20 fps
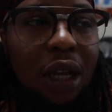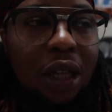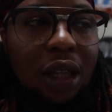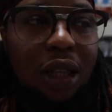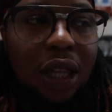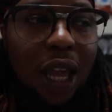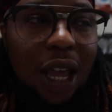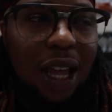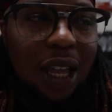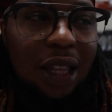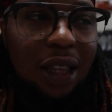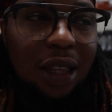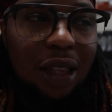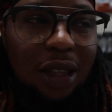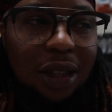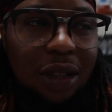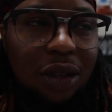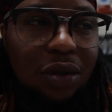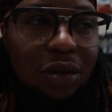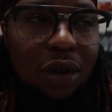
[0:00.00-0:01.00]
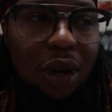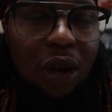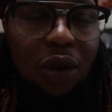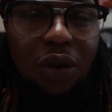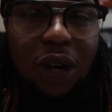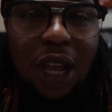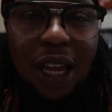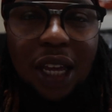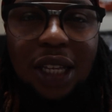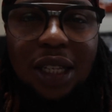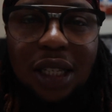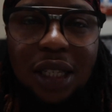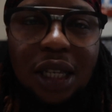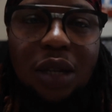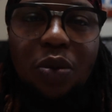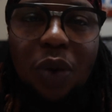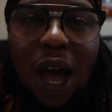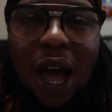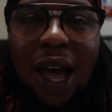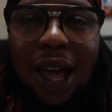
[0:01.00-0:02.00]
that, you know, they could
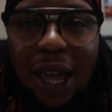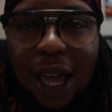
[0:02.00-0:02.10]
see why it